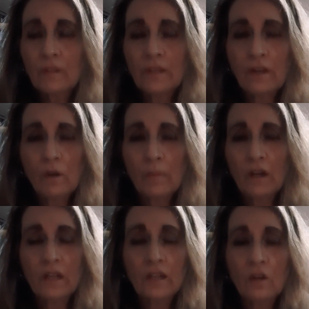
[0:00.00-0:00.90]
you know,
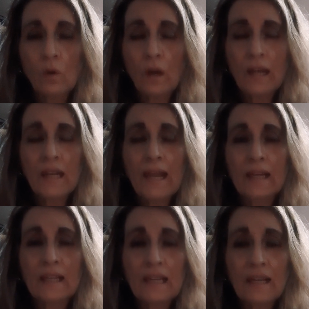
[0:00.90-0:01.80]
American coin
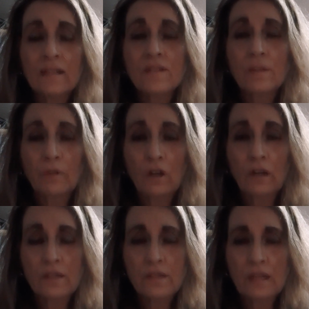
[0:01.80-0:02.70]
and get some
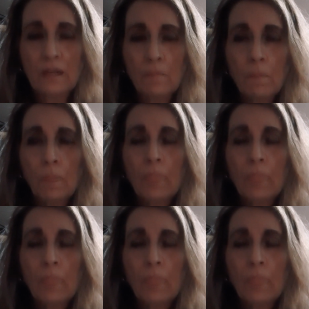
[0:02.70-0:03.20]
currency.